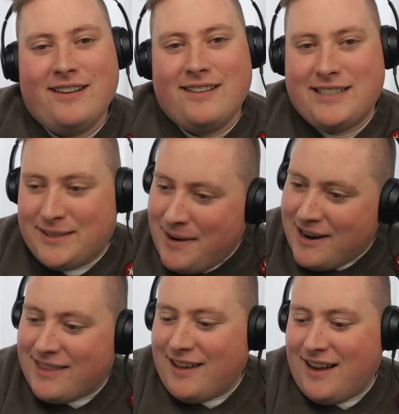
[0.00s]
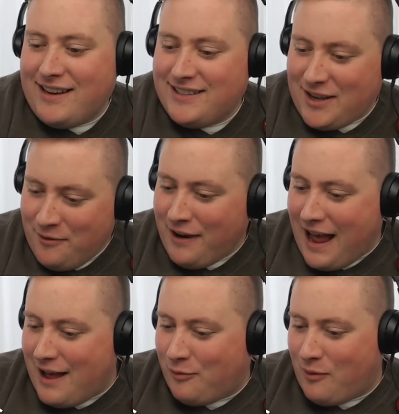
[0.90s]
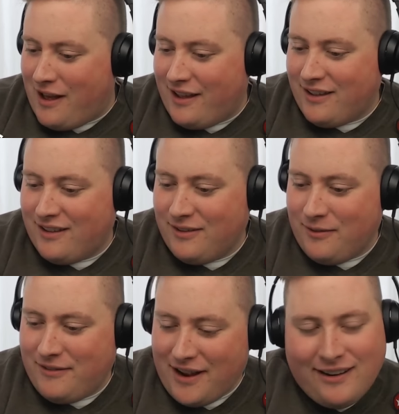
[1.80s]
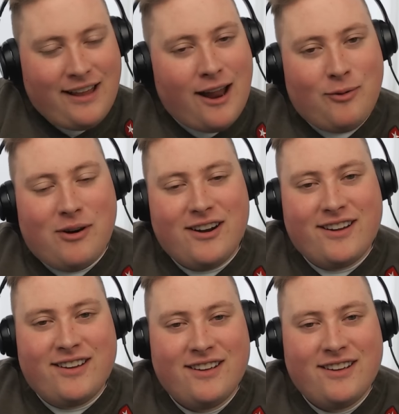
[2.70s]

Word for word: This marathon is over halfway. We've done a lot of work.